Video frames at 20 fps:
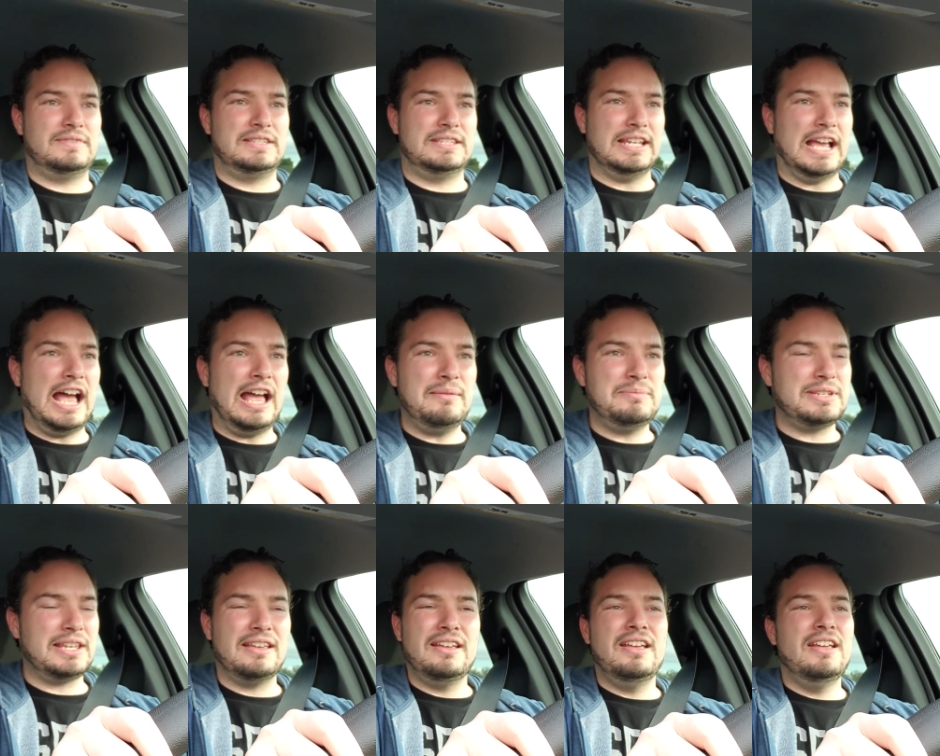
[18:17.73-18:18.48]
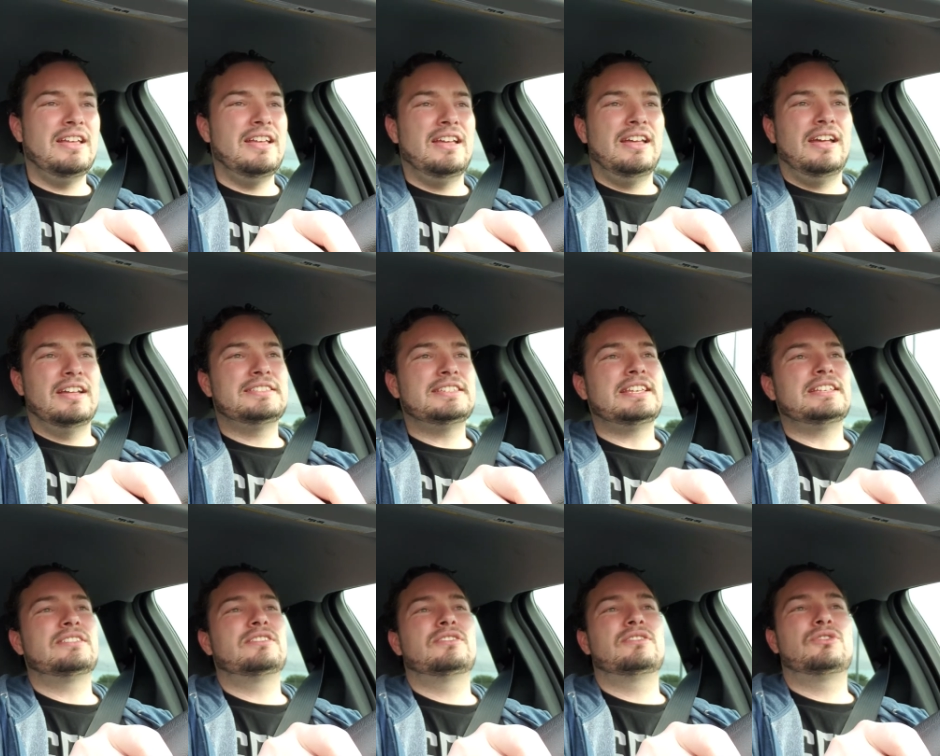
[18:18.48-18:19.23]
times. Like, it's
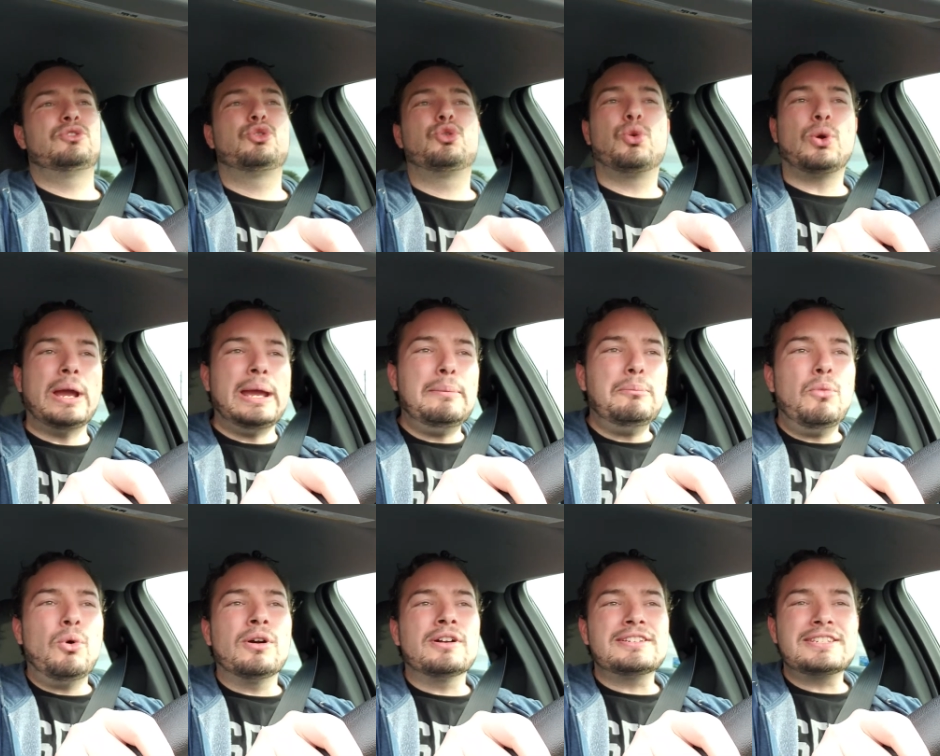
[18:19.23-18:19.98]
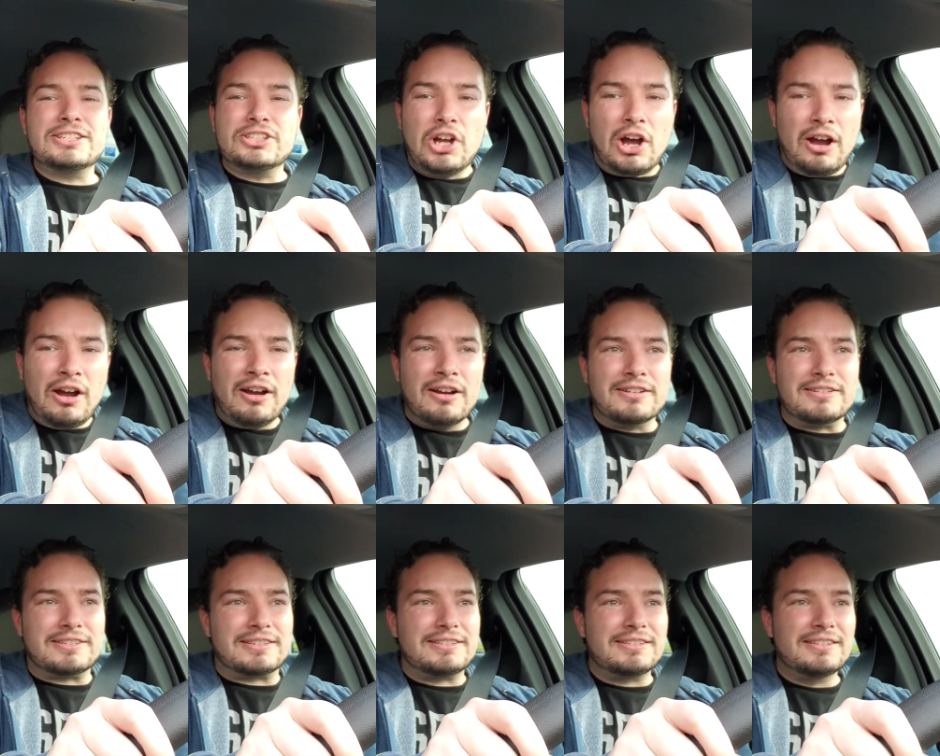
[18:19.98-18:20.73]
like, create more
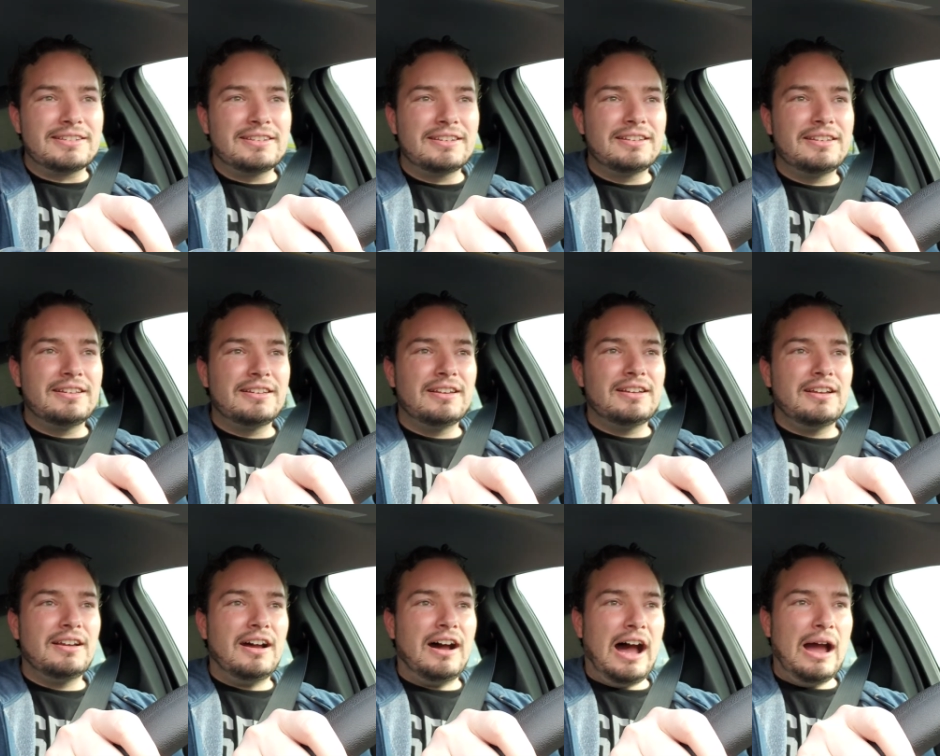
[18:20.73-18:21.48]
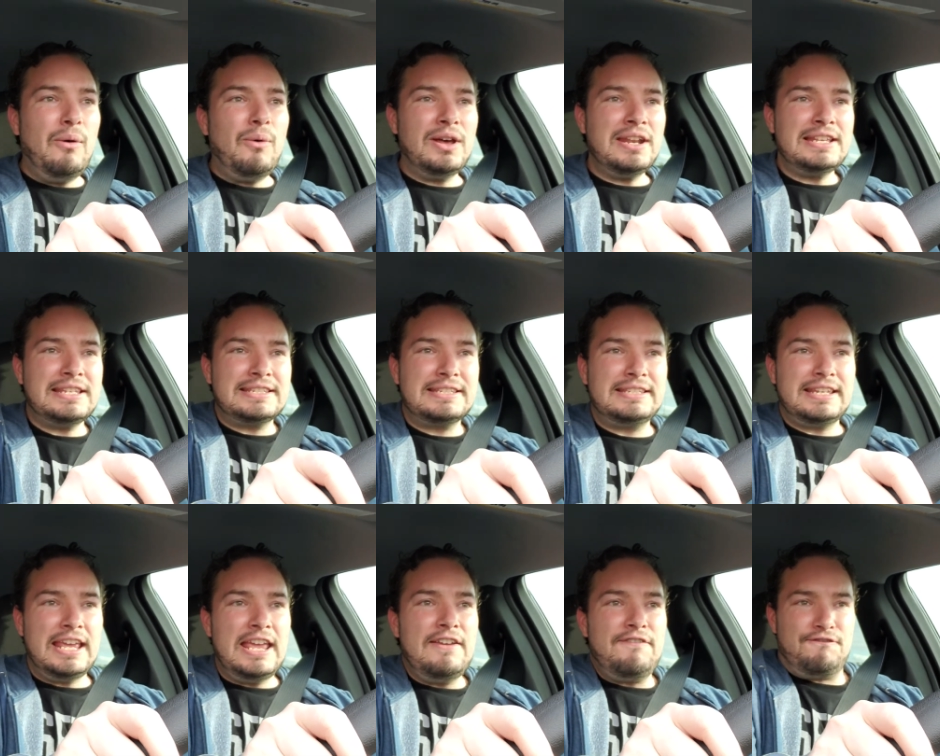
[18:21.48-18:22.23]
stars. I want to
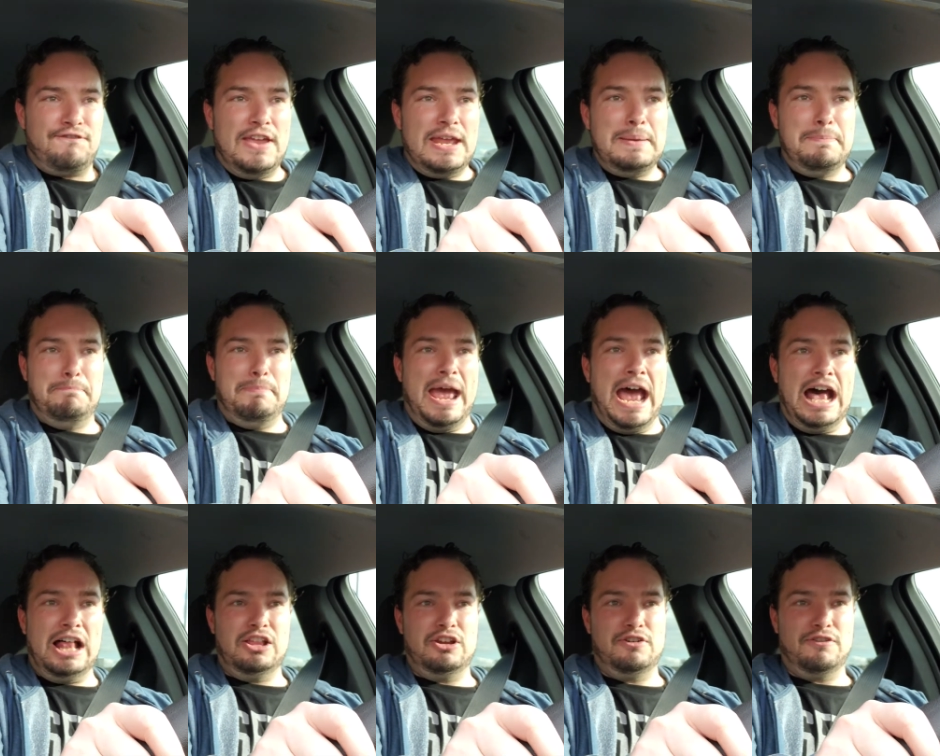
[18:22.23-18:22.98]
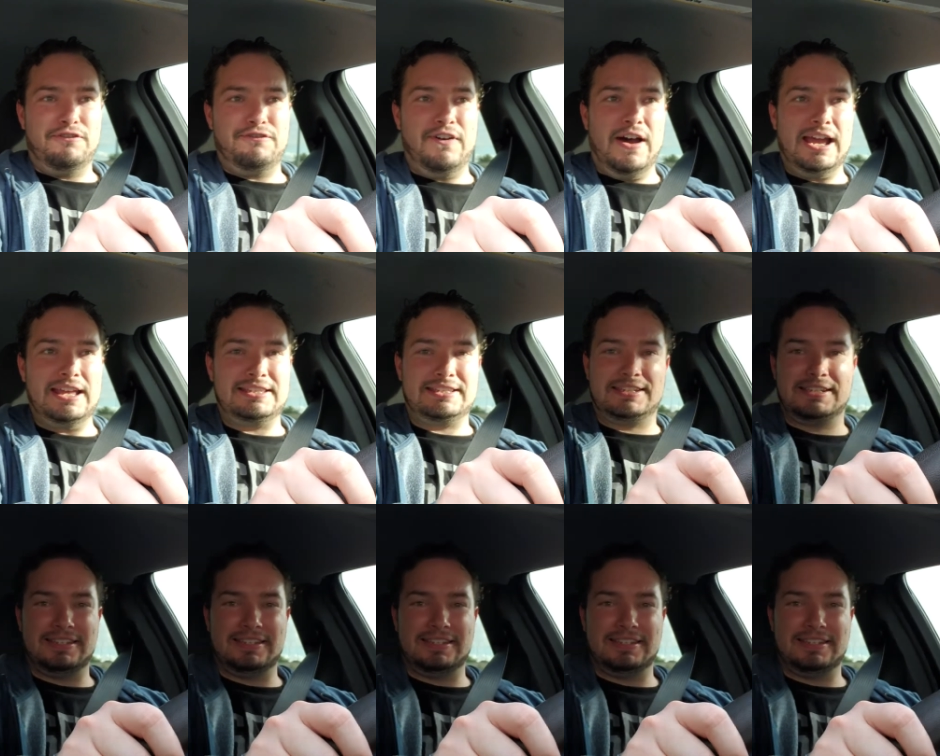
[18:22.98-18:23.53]
see Finn Balor fight